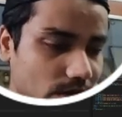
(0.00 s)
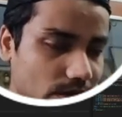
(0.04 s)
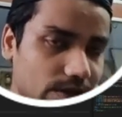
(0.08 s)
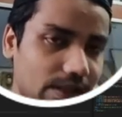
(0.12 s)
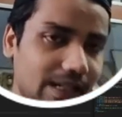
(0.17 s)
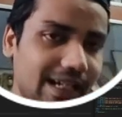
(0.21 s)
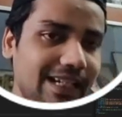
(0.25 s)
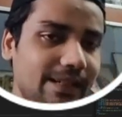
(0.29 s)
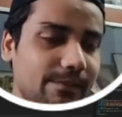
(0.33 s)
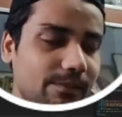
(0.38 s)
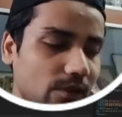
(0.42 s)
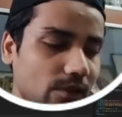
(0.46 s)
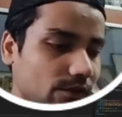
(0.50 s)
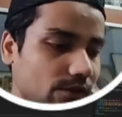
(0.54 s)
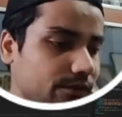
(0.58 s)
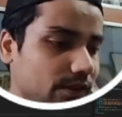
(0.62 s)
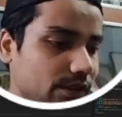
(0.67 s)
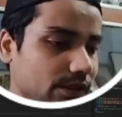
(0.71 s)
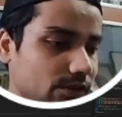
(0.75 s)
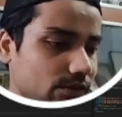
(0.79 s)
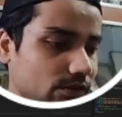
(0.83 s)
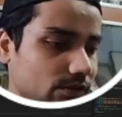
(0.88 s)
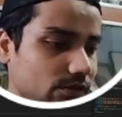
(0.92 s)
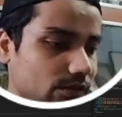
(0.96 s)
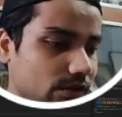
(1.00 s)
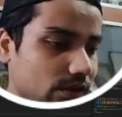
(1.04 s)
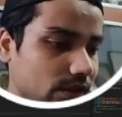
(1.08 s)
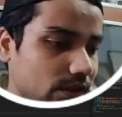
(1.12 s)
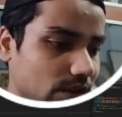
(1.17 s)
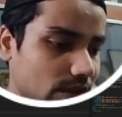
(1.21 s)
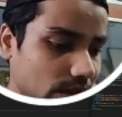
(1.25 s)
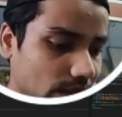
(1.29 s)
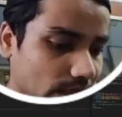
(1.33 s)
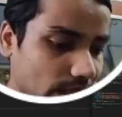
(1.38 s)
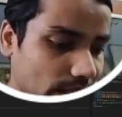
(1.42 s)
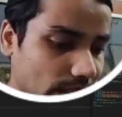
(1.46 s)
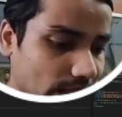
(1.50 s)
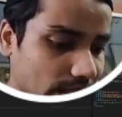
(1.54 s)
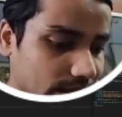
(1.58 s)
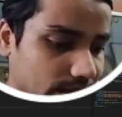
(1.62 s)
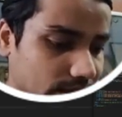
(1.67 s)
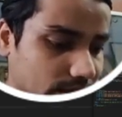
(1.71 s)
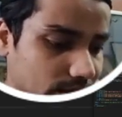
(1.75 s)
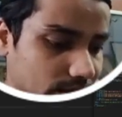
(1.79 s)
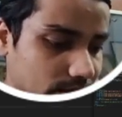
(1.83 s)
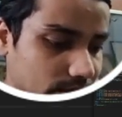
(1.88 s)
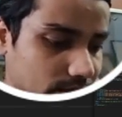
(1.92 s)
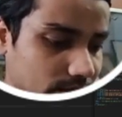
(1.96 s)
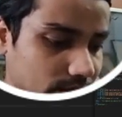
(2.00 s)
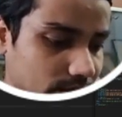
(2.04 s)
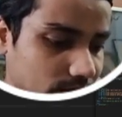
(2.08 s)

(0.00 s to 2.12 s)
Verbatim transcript: type of the user and